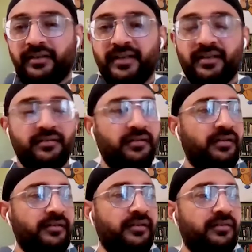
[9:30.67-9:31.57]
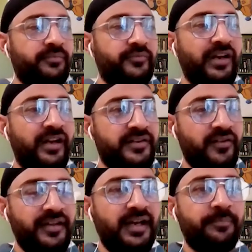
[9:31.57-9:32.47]
I can uh, you know relate
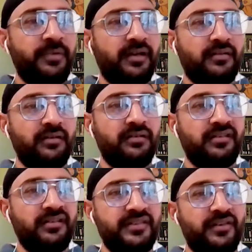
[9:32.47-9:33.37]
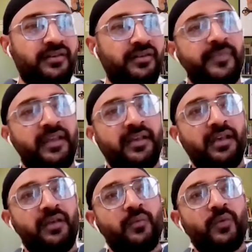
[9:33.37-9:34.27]
to that because uh, you know
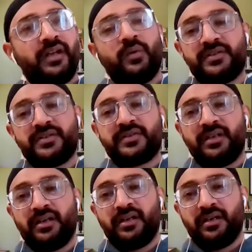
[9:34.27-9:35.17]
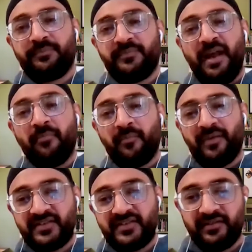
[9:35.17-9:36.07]
even when I was uh, did my
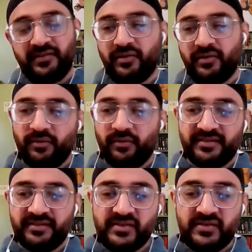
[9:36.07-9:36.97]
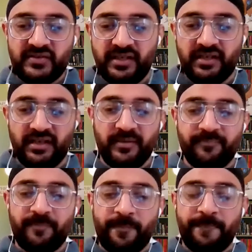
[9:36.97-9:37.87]
masters, you know there was this uh,
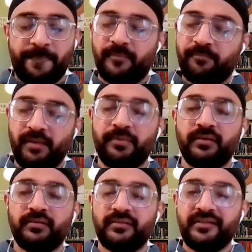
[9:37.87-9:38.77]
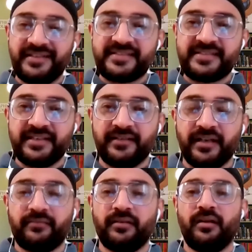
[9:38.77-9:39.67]
uh, people did said
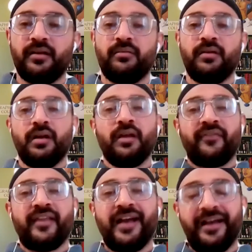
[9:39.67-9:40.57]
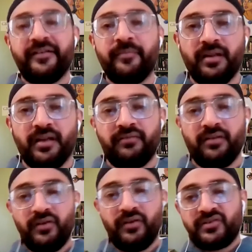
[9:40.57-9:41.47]
that uh, you know they guided me that you
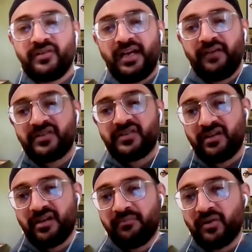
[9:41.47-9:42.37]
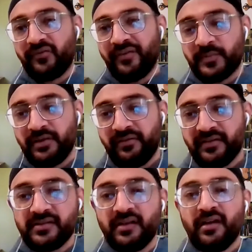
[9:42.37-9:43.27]
know you should have a certain number of
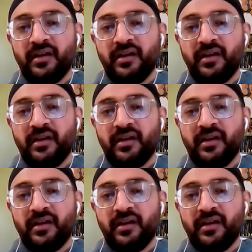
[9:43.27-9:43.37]
experience